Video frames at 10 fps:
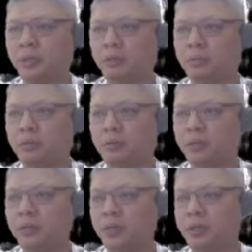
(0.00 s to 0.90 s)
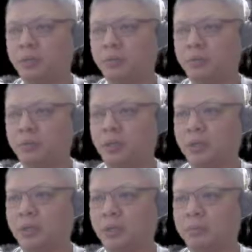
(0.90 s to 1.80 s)
The pawn ranked cannon is quite
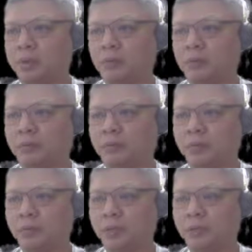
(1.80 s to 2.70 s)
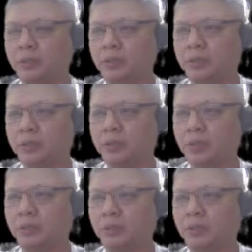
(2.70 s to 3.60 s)
a powerful entity
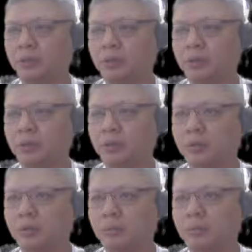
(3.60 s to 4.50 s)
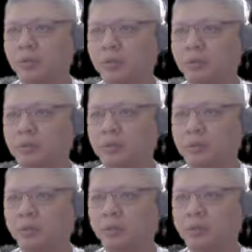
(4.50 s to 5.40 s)
and quite a commonly used
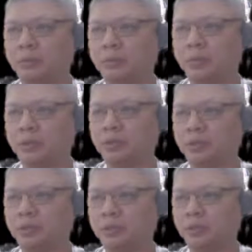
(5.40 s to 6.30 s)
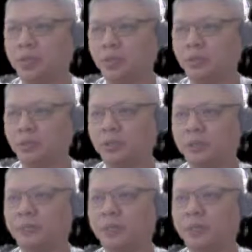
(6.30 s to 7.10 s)
tactical combination in Xiangqi.